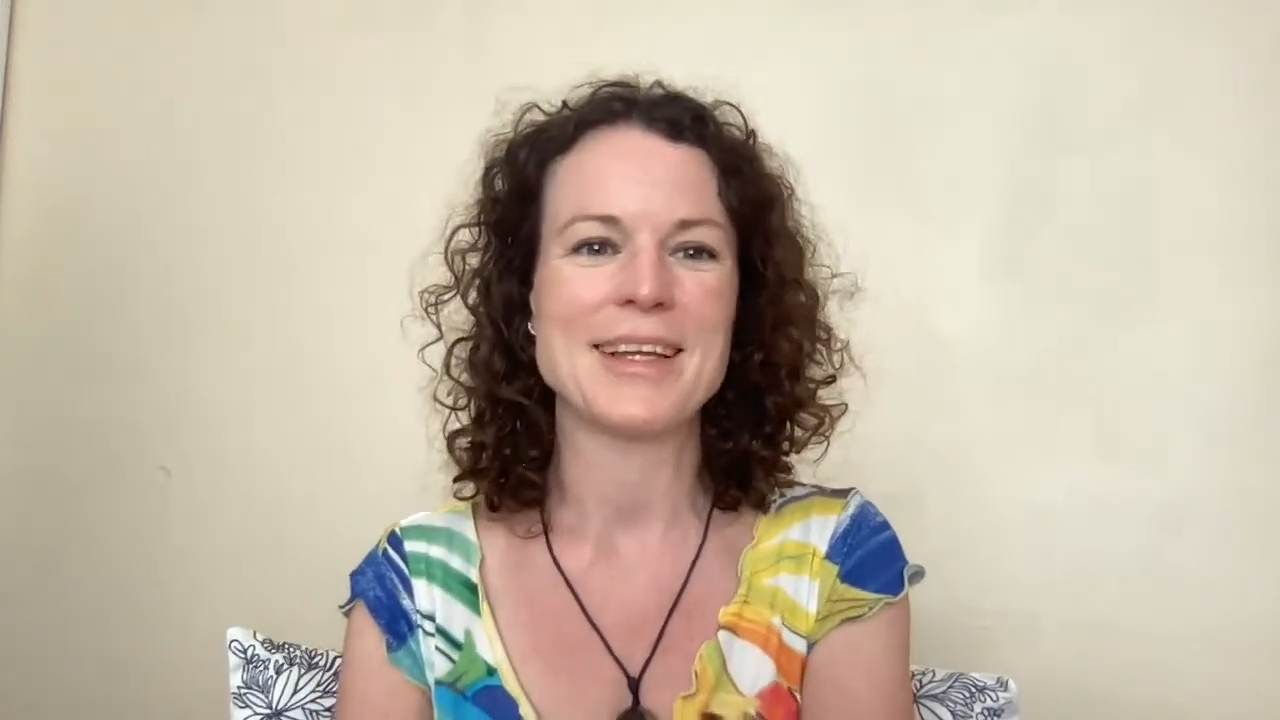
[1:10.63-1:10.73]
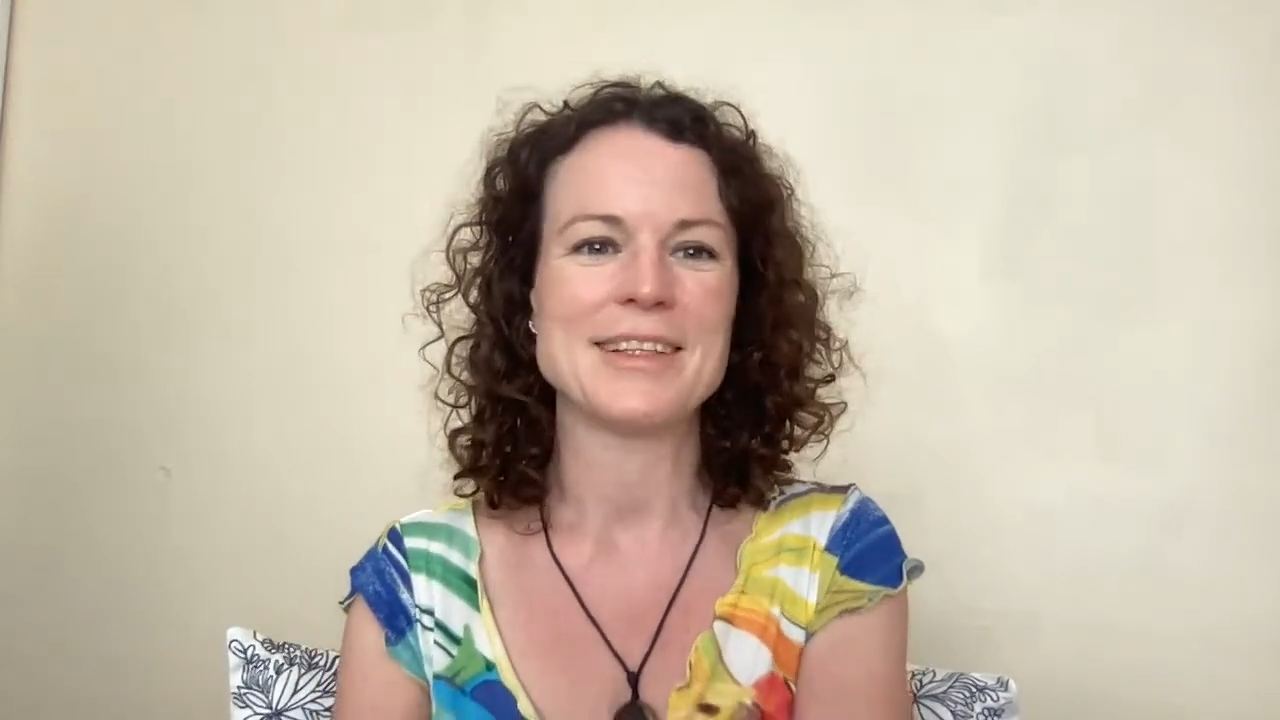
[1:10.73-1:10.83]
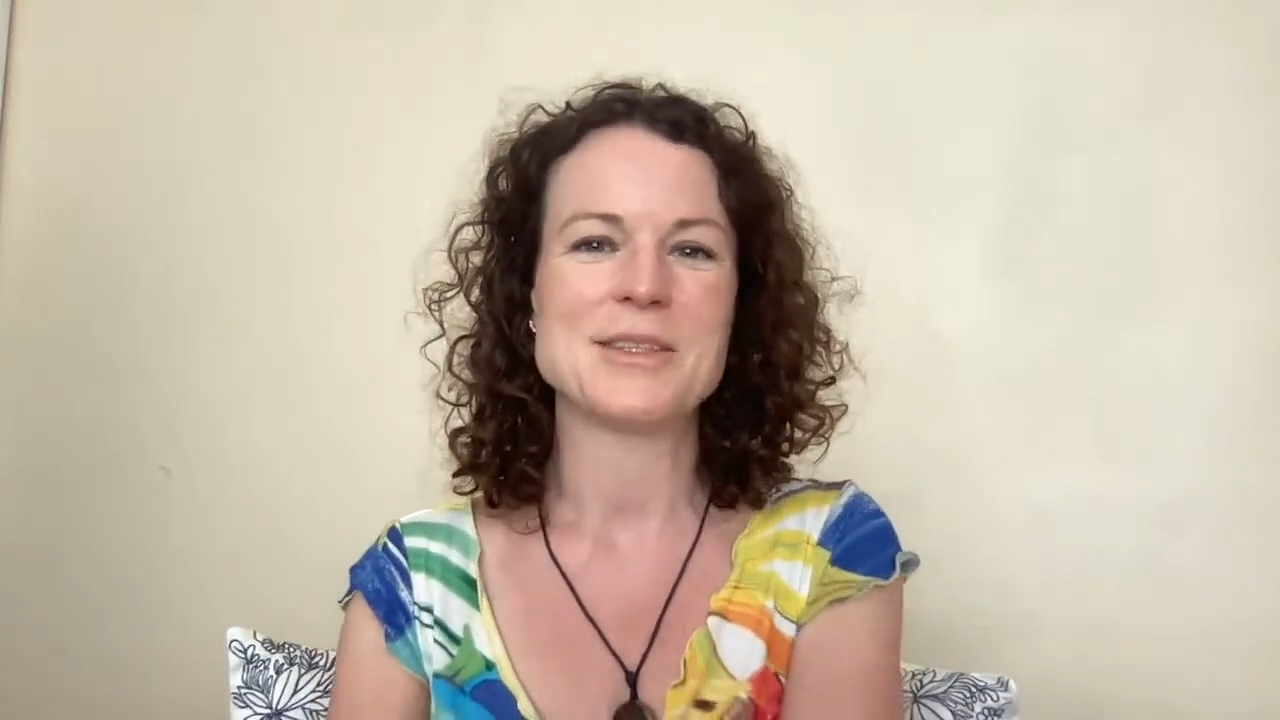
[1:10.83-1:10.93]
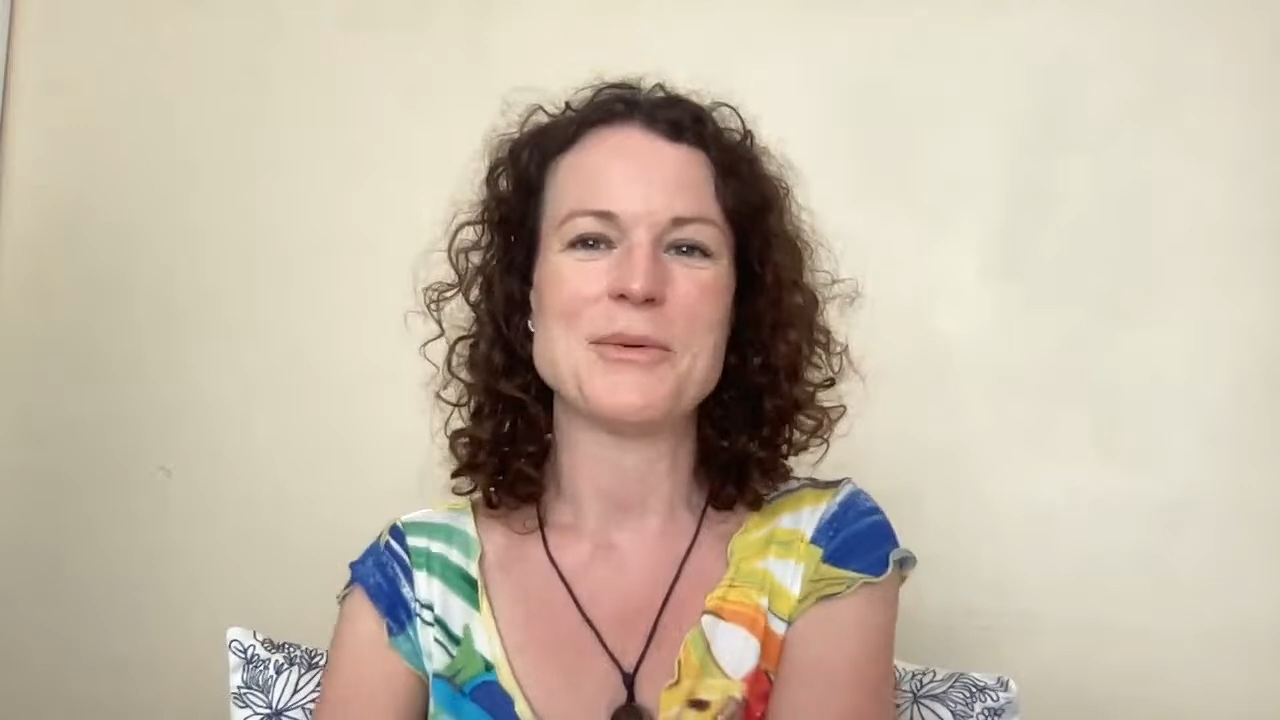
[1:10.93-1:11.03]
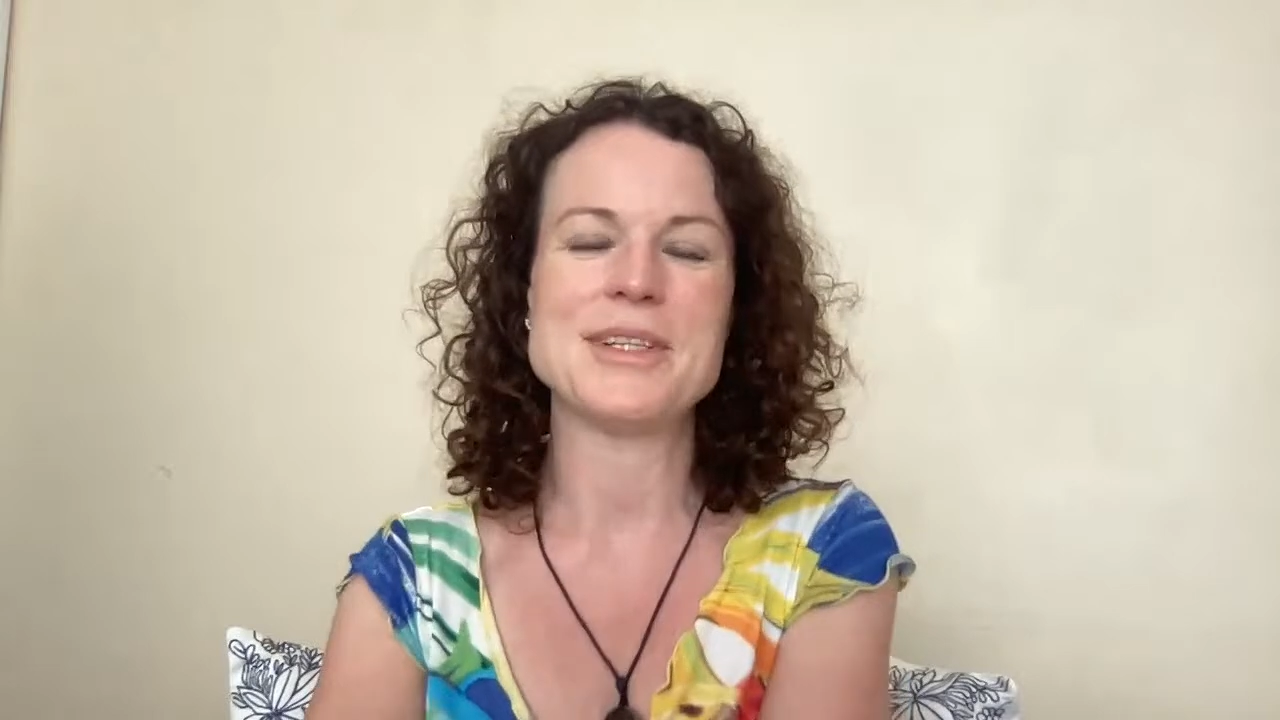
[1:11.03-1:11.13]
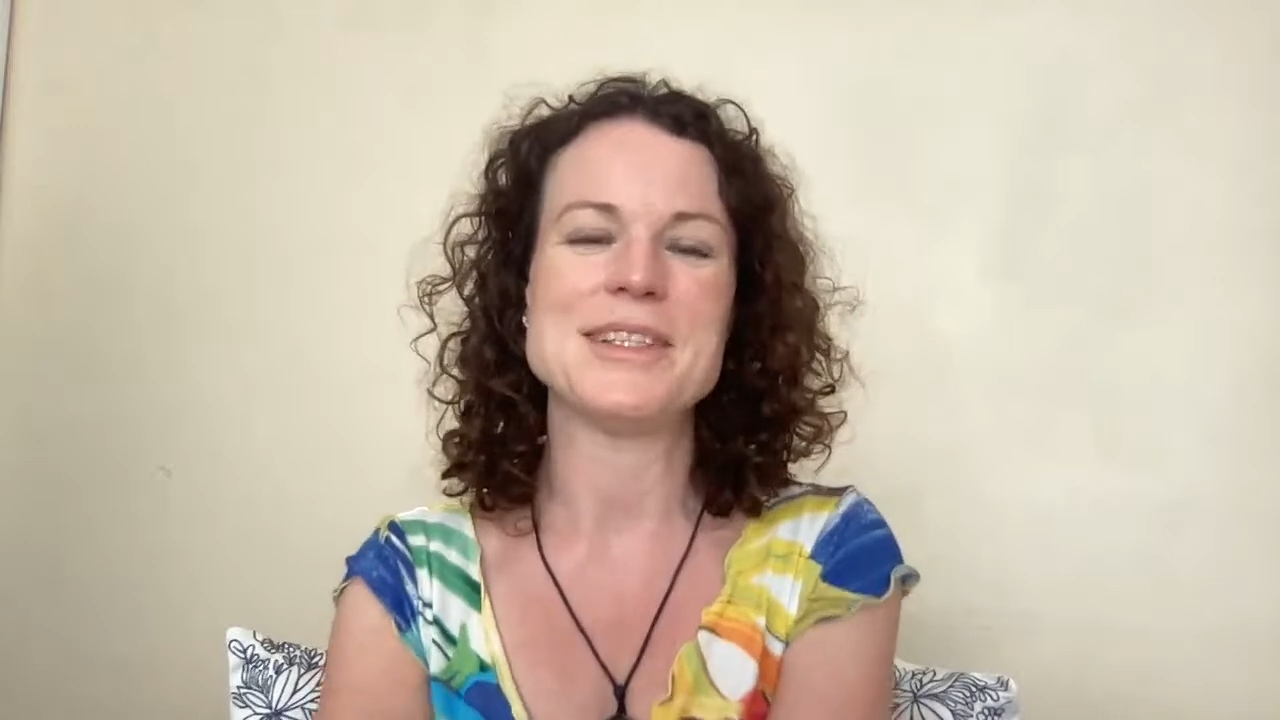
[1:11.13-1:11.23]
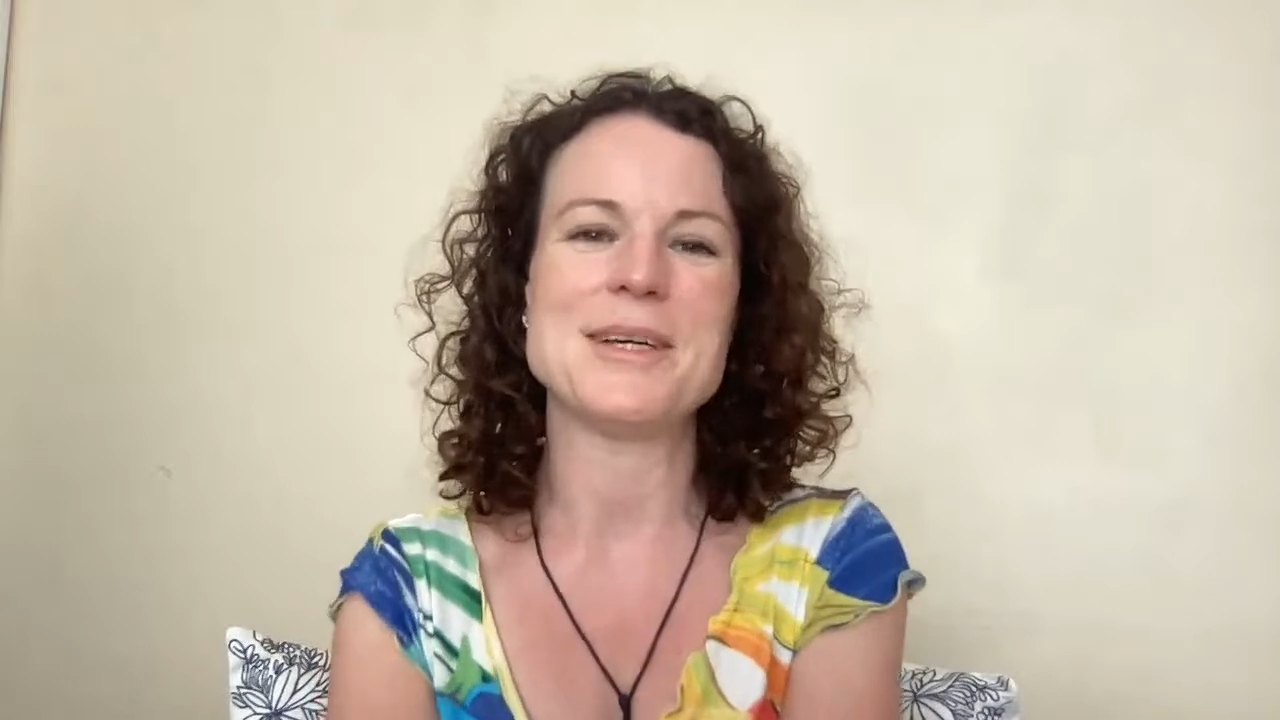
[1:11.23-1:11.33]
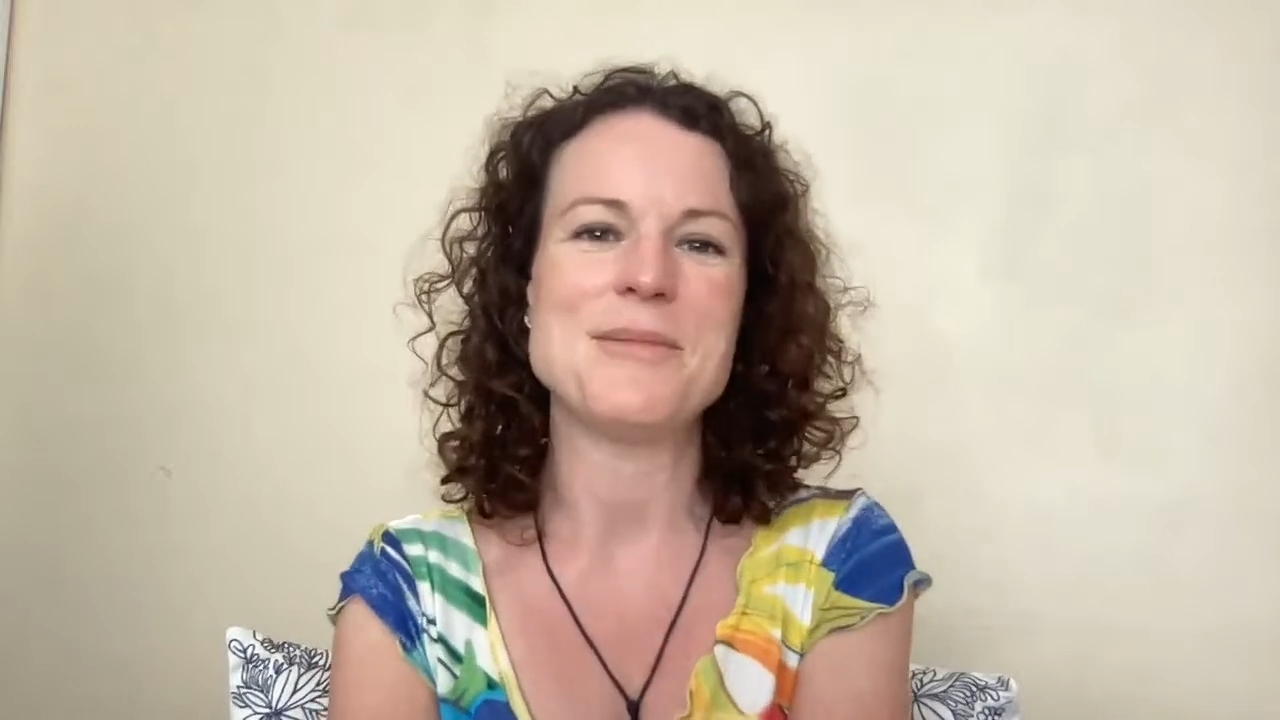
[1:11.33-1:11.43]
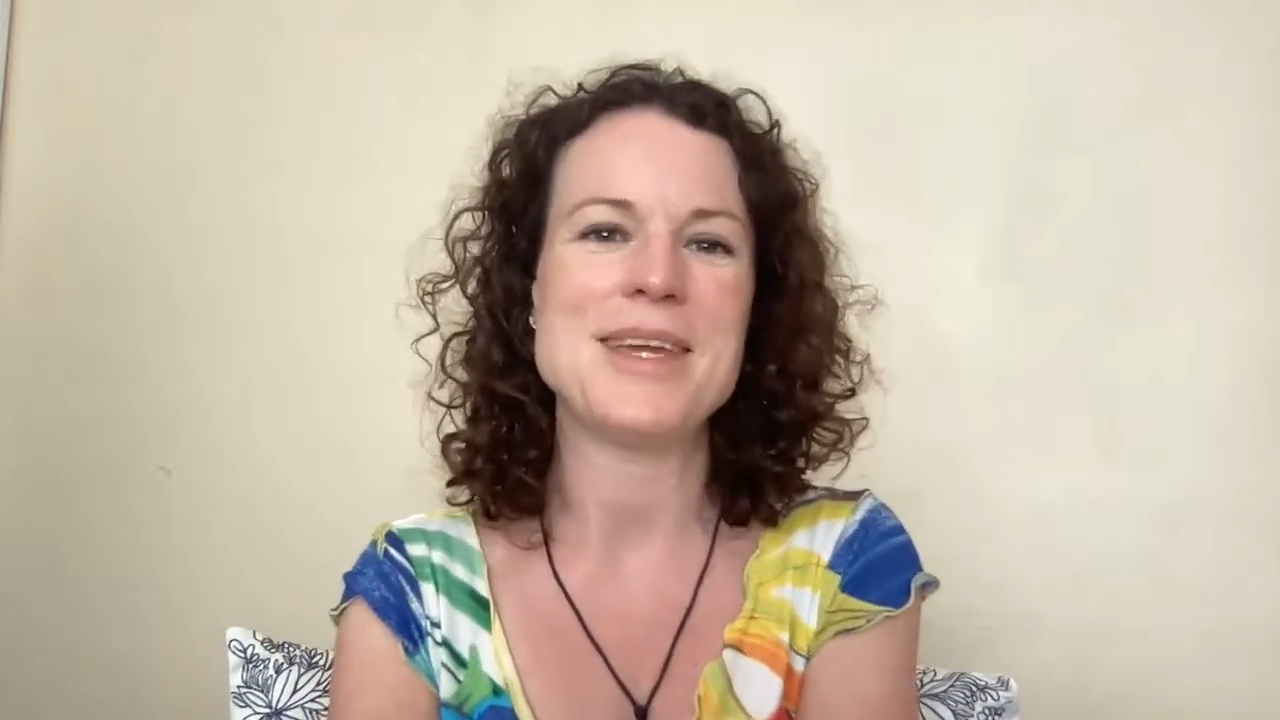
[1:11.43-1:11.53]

So whilst I'm